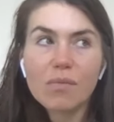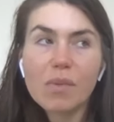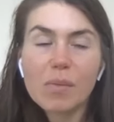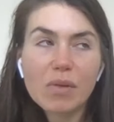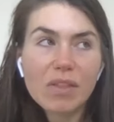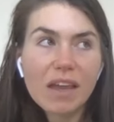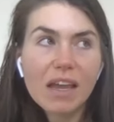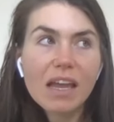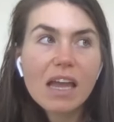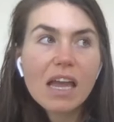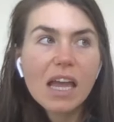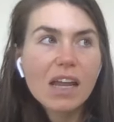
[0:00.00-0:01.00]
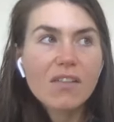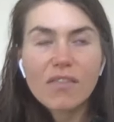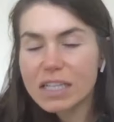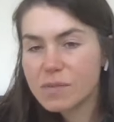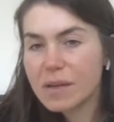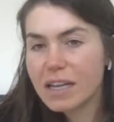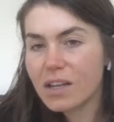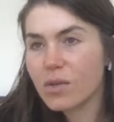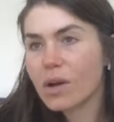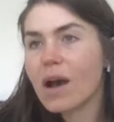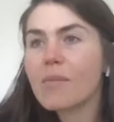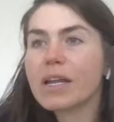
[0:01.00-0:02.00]
people think investment and you
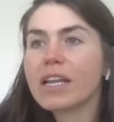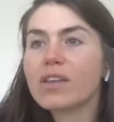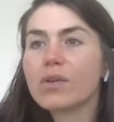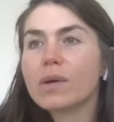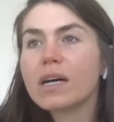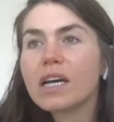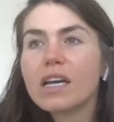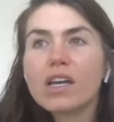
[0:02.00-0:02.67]
come in and you,